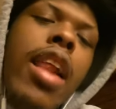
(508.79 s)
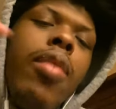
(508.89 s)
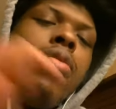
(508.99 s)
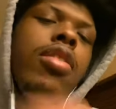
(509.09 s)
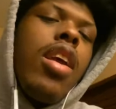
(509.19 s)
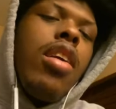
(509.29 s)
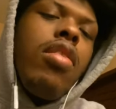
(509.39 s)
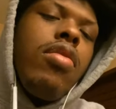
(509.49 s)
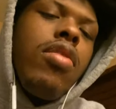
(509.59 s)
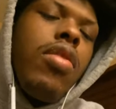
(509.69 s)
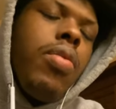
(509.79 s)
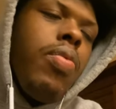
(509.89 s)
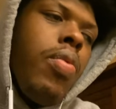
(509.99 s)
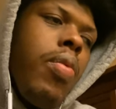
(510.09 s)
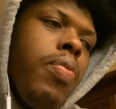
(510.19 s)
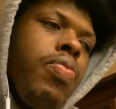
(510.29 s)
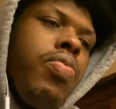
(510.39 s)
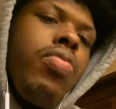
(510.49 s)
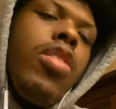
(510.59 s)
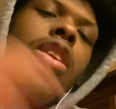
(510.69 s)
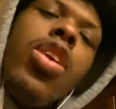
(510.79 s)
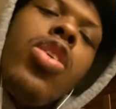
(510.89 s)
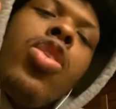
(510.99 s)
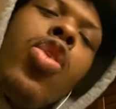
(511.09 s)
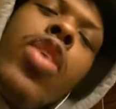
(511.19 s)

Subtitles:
upstairs, you